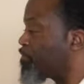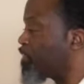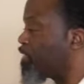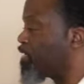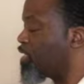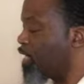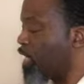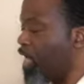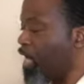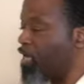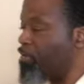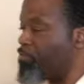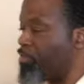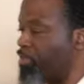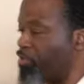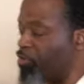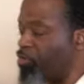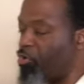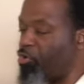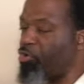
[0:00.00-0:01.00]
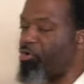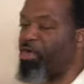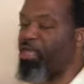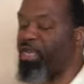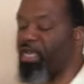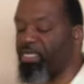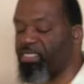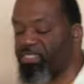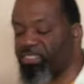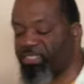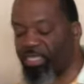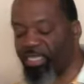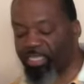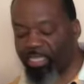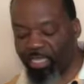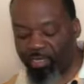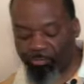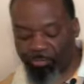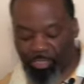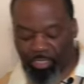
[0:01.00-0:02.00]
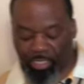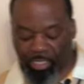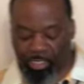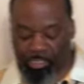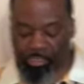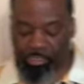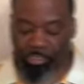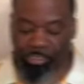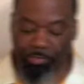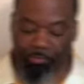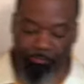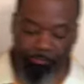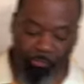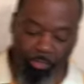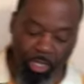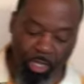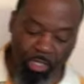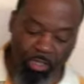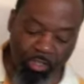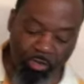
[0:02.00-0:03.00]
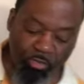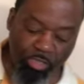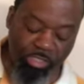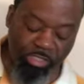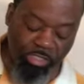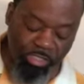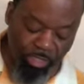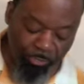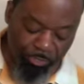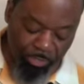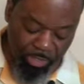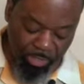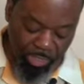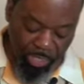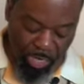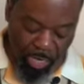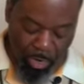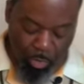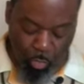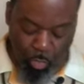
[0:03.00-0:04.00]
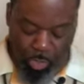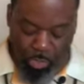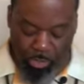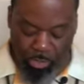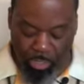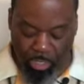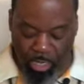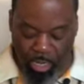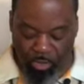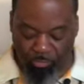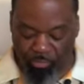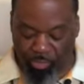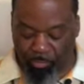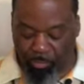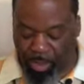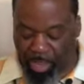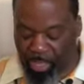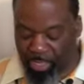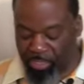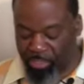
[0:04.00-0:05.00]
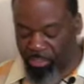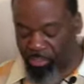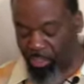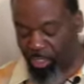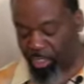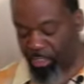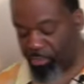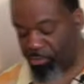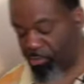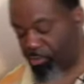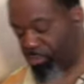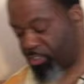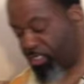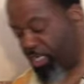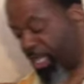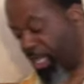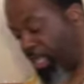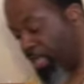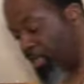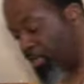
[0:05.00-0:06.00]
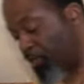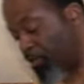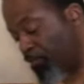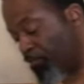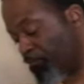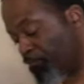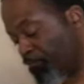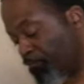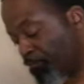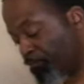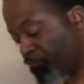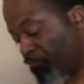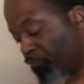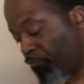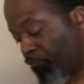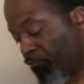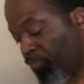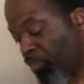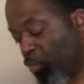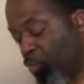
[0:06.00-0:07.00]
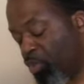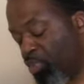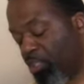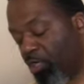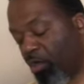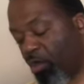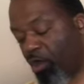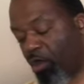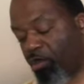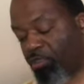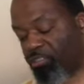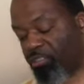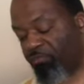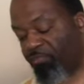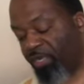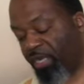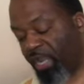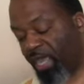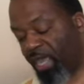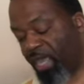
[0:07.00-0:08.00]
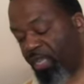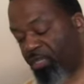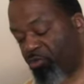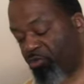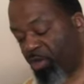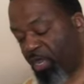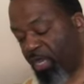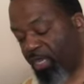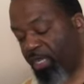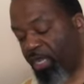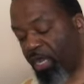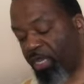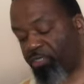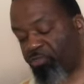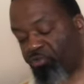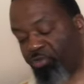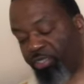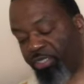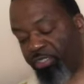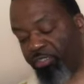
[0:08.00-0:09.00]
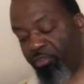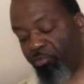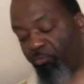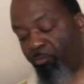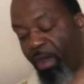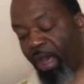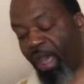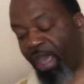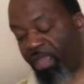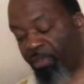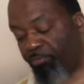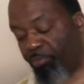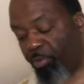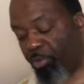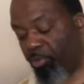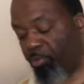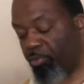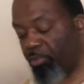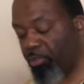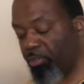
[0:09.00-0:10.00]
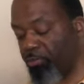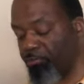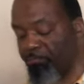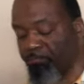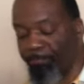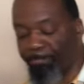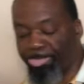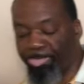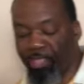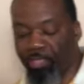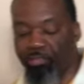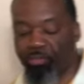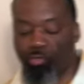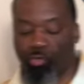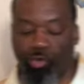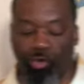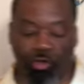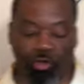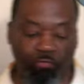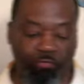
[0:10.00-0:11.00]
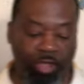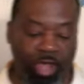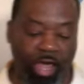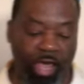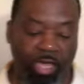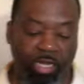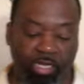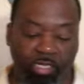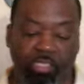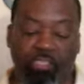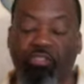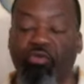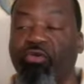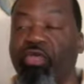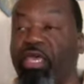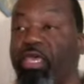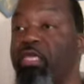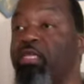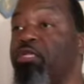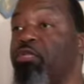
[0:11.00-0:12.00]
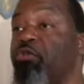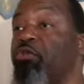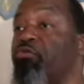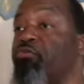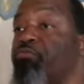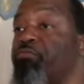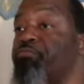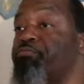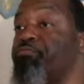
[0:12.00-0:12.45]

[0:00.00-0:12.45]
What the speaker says: to God be the glory. And I say that because there is something that I want everybody to understand. When the laws of the land do not contradict the Bible and the word of God, it is okay to do.